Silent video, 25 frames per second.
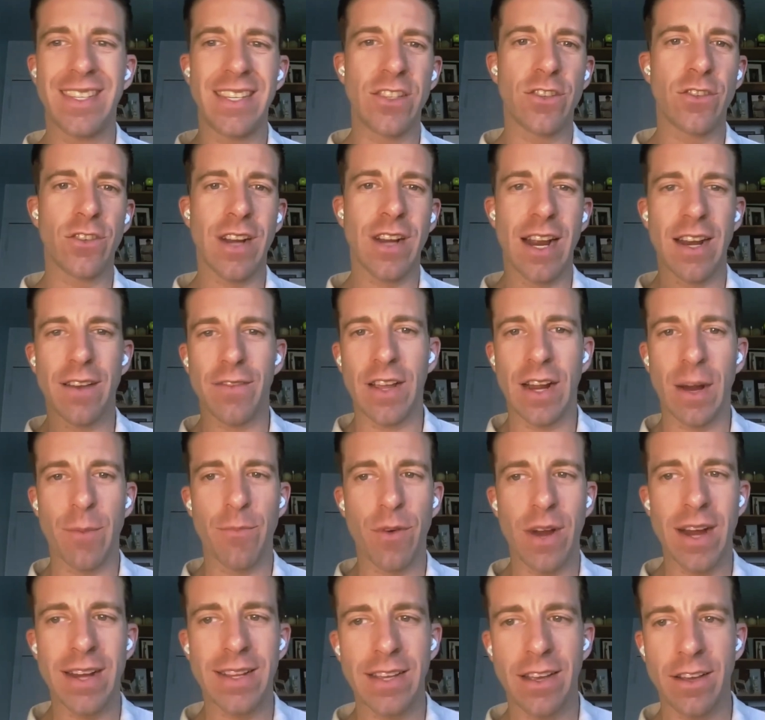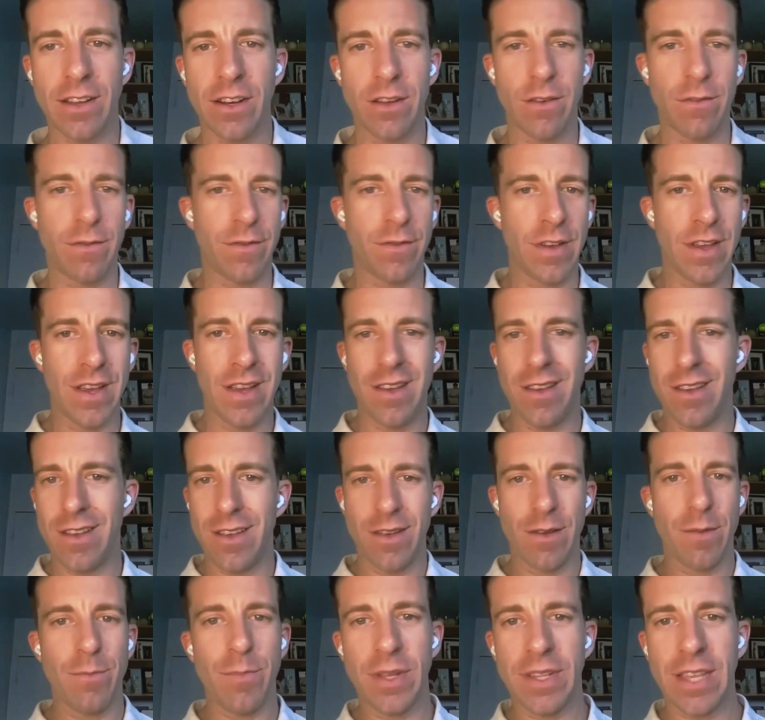These are kind of like a breakdown of
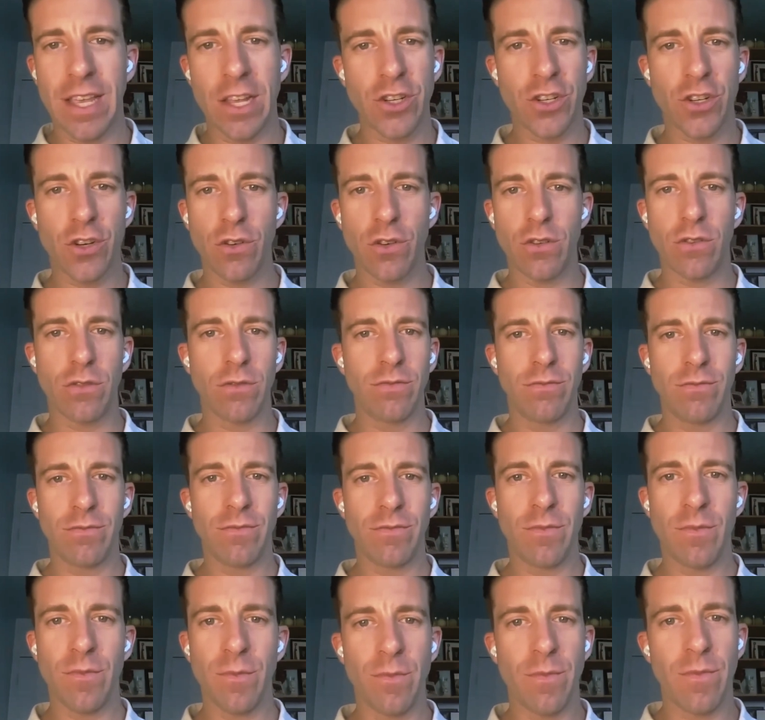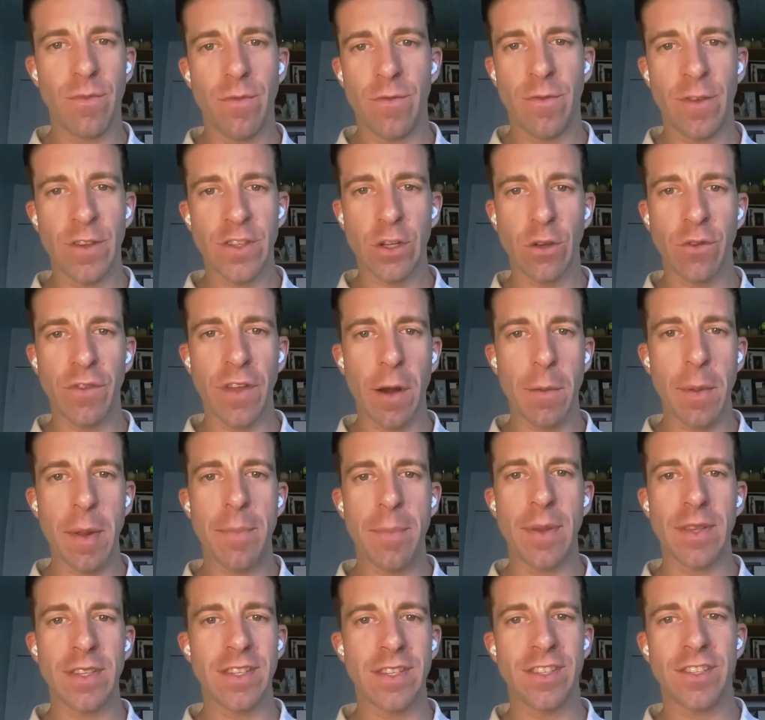potential physical therapy
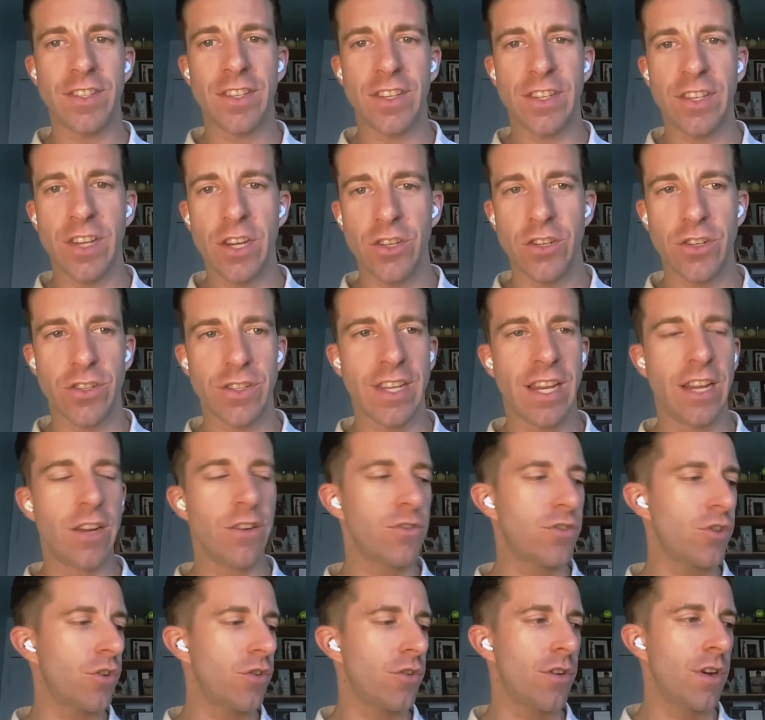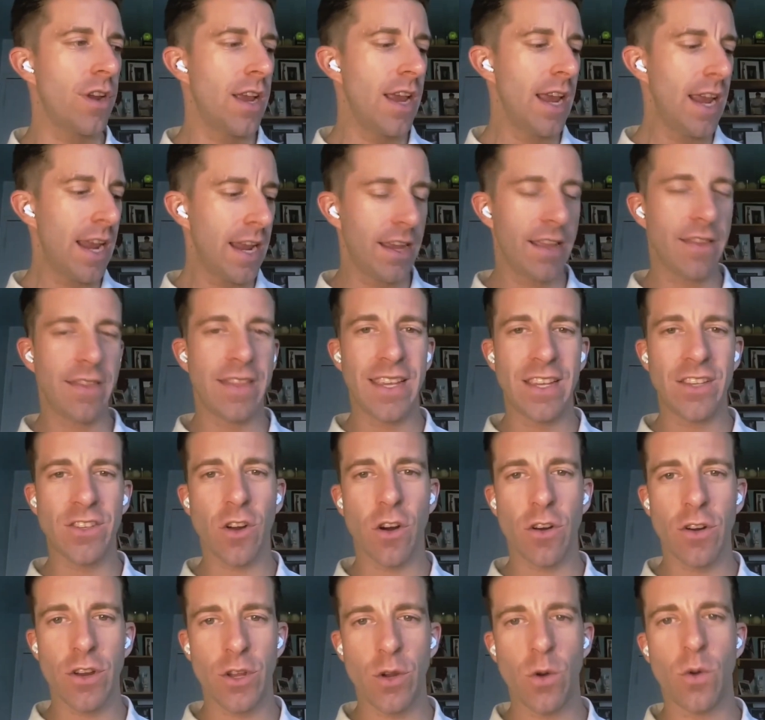business decisions. Here's our these
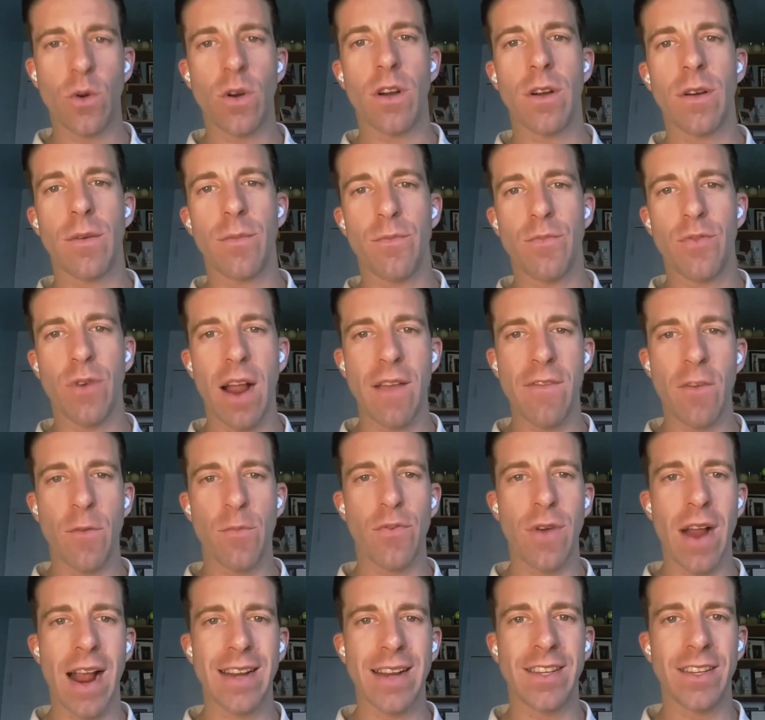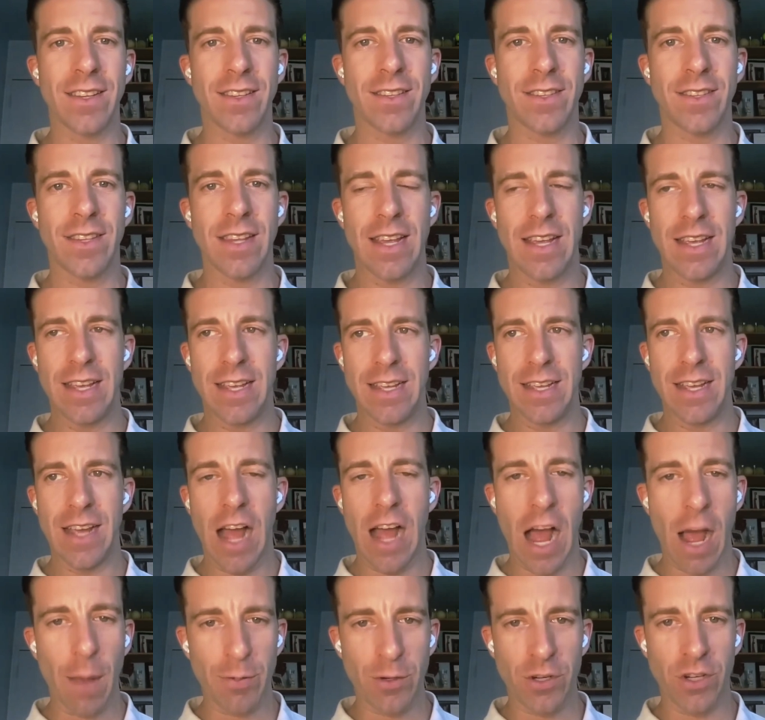are your private practice
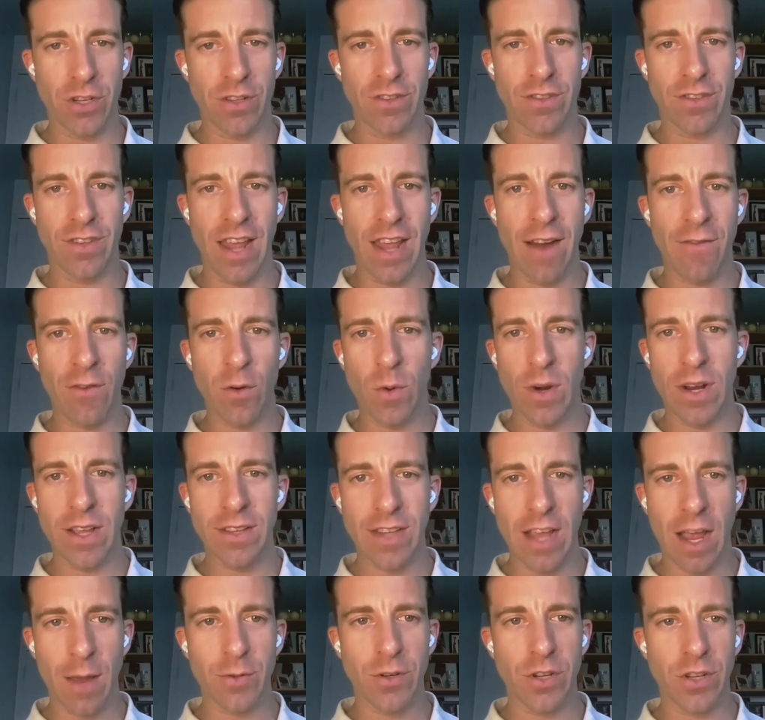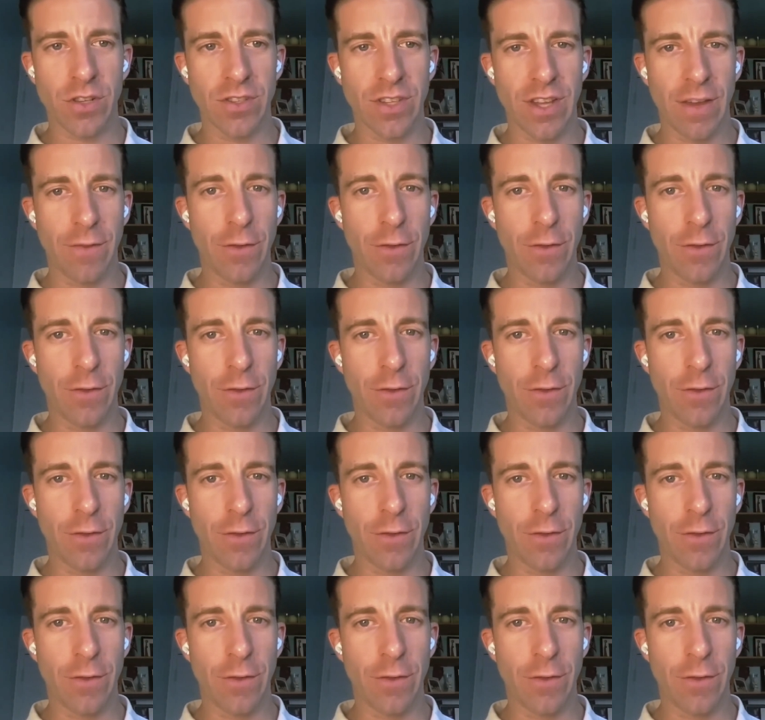options. Everyone has options.